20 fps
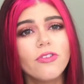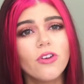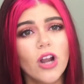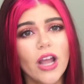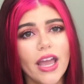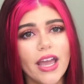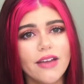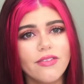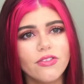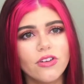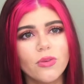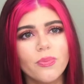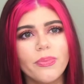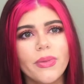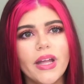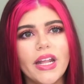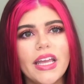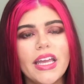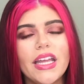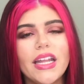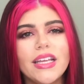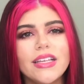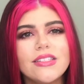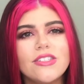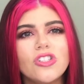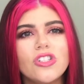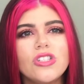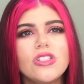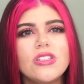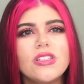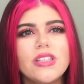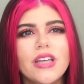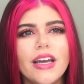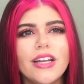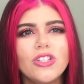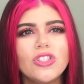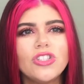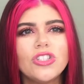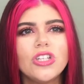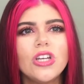forever, but it is just
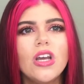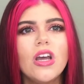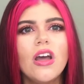such